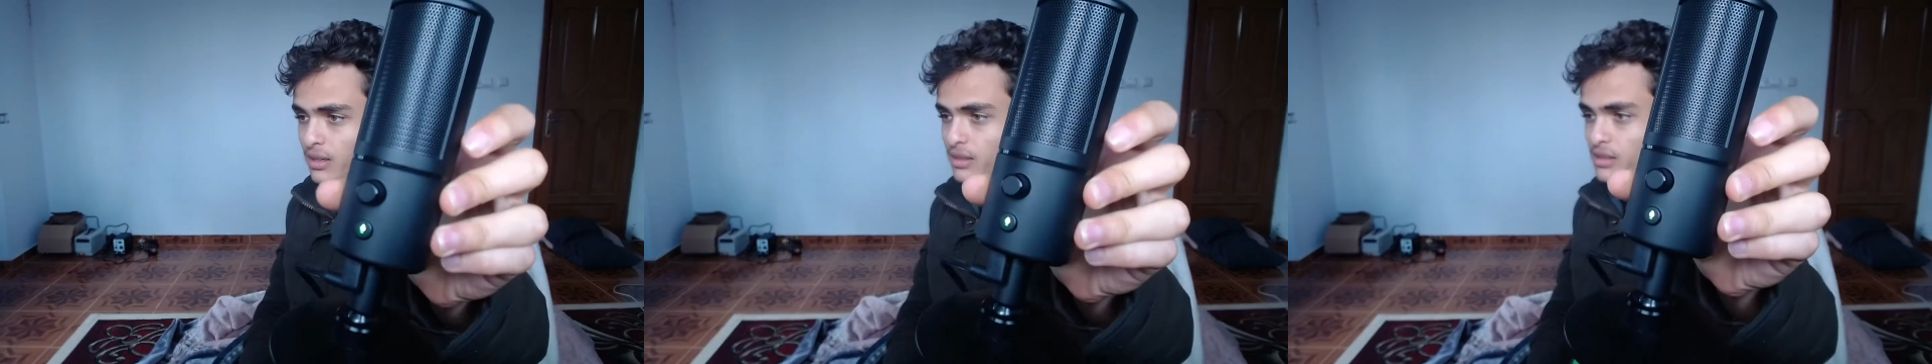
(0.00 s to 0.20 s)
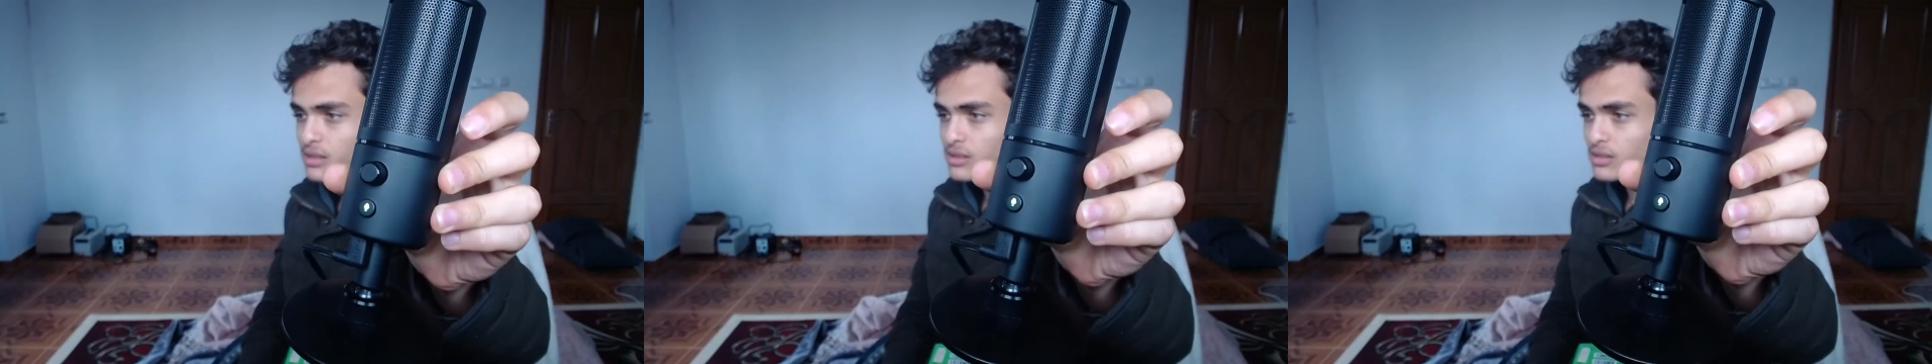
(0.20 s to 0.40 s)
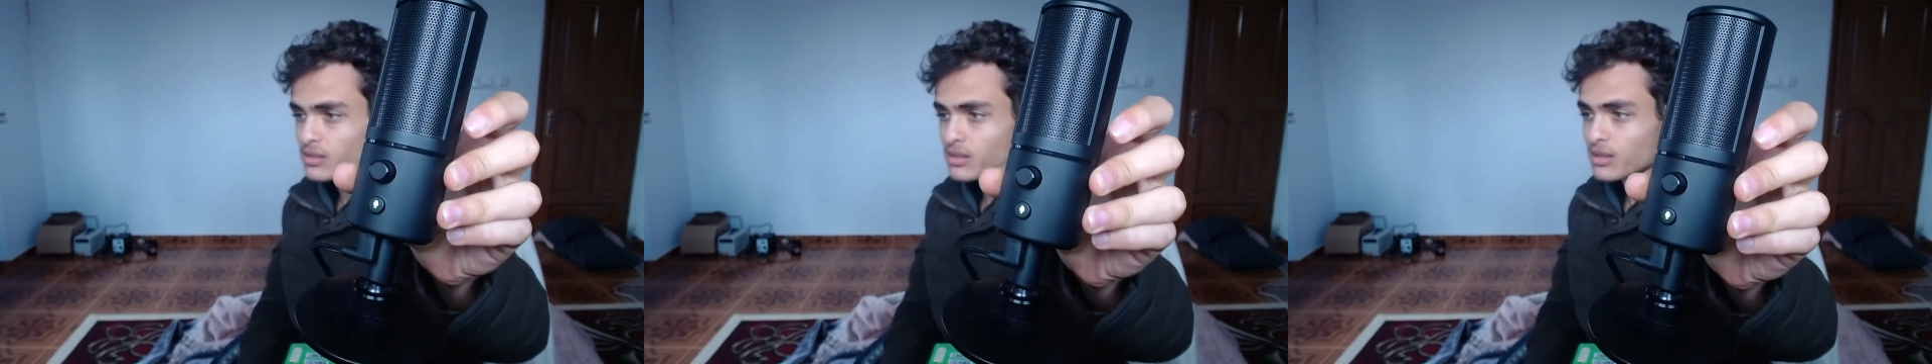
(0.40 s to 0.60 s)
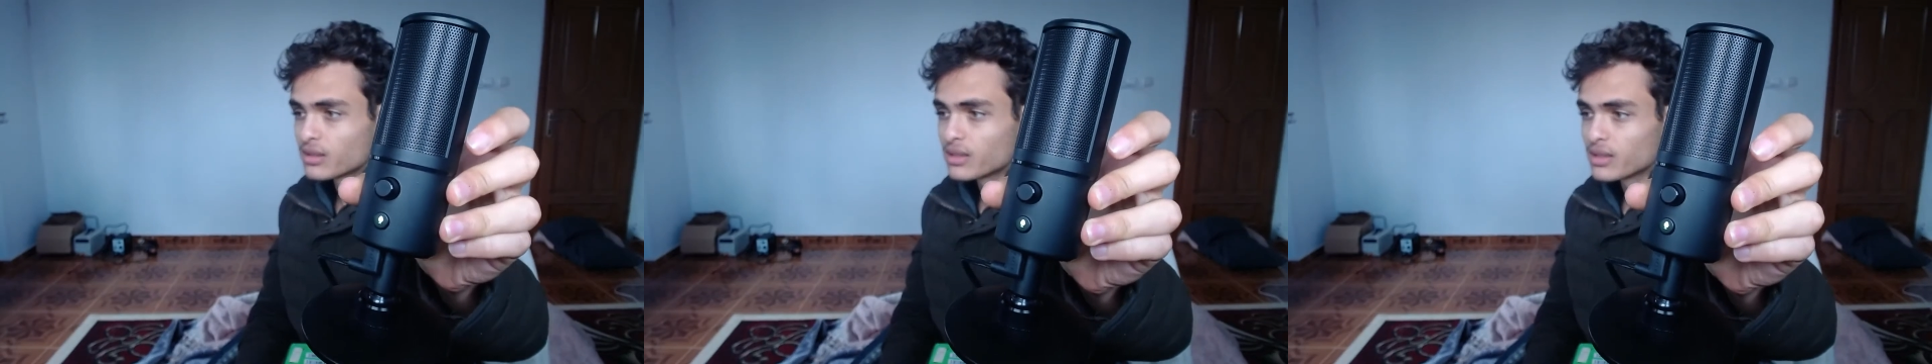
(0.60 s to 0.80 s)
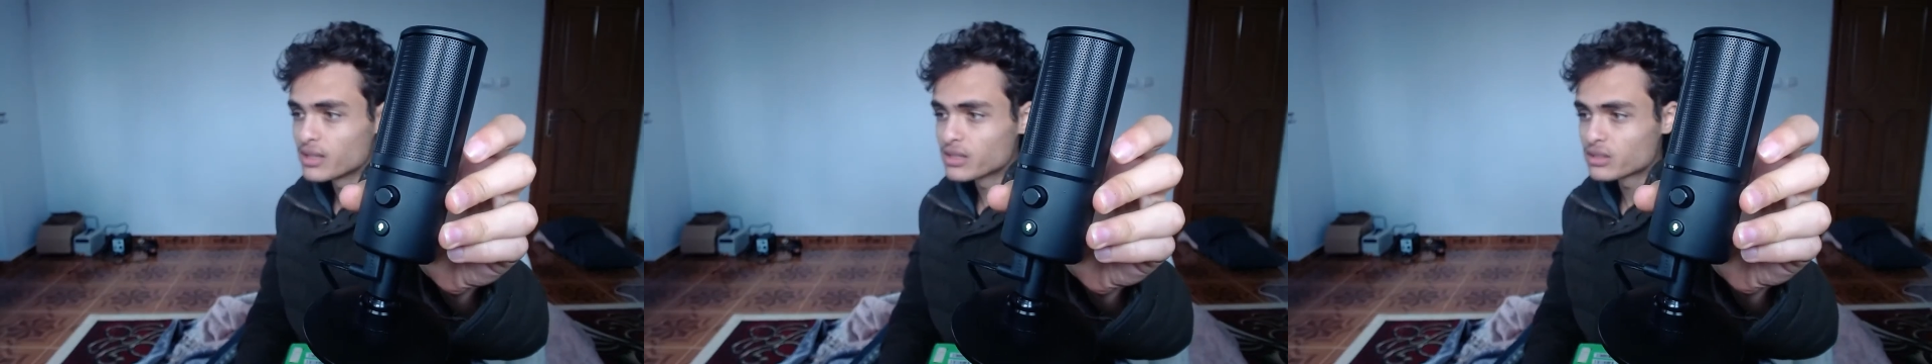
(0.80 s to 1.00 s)
This
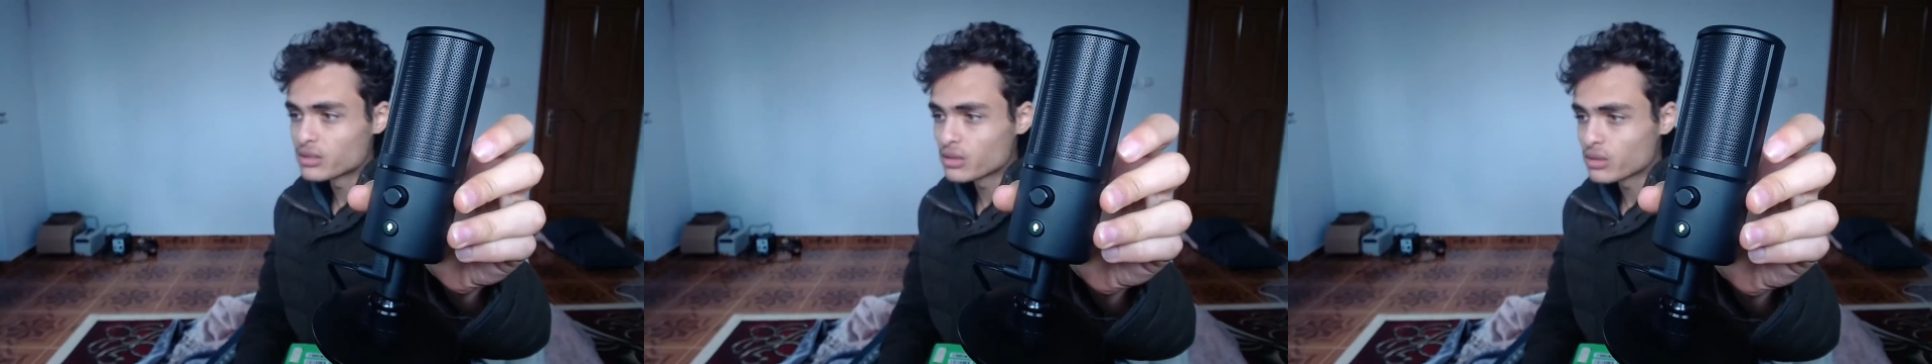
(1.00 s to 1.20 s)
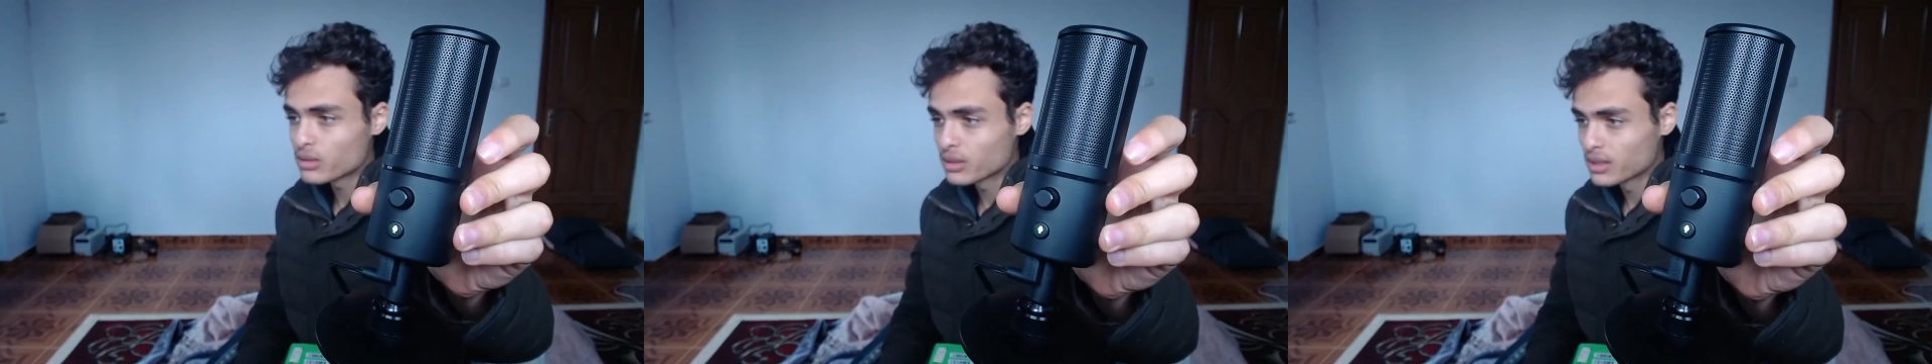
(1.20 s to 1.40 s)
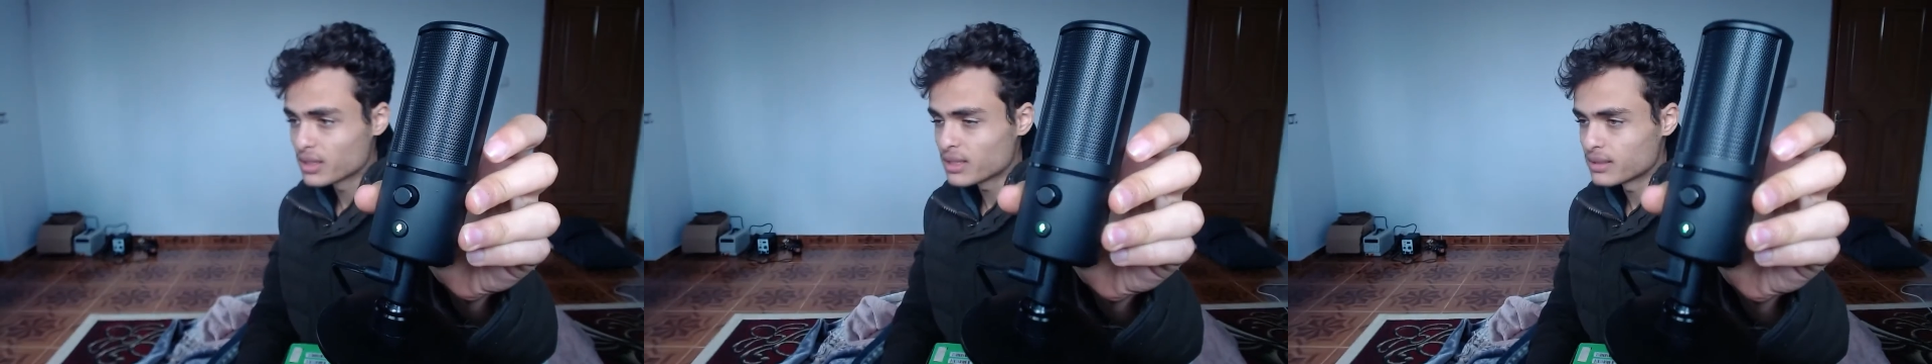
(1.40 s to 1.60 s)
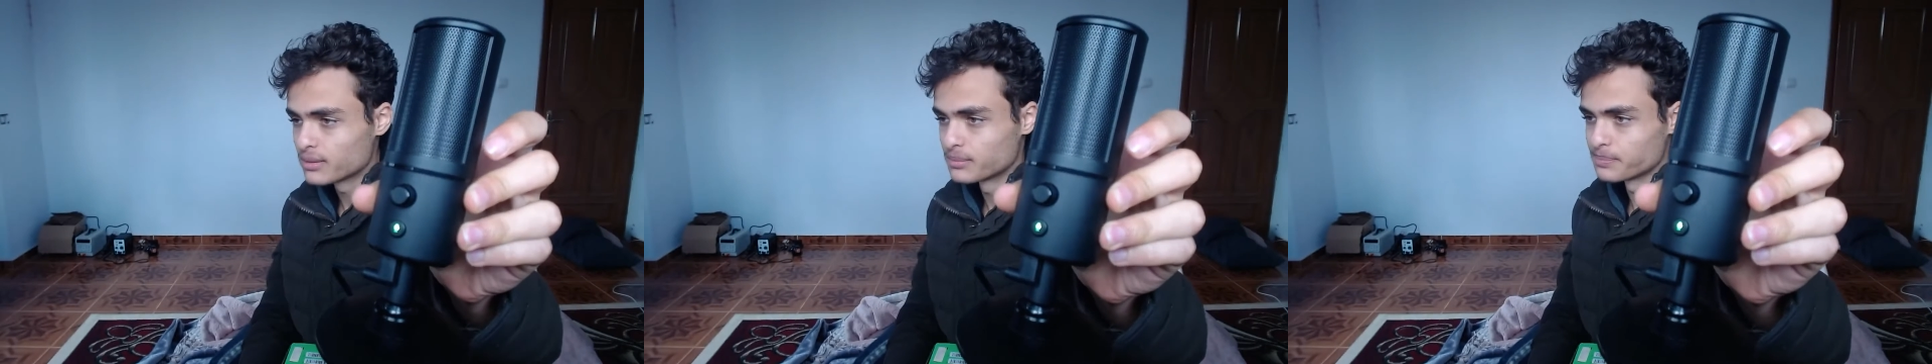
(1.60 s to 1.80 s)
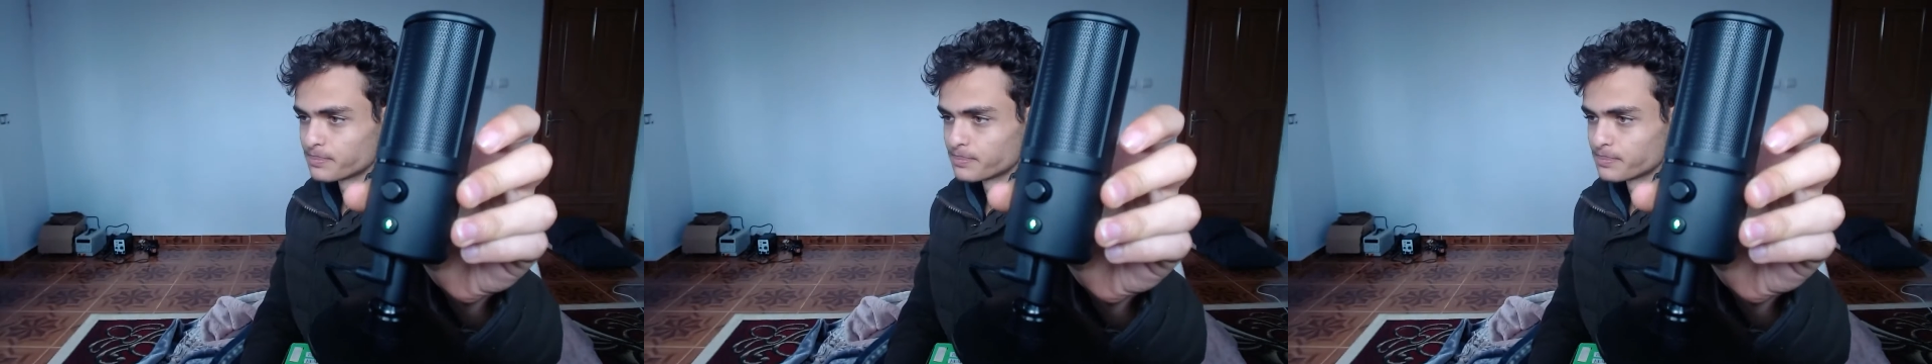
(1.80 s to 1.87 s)
thing is so clean.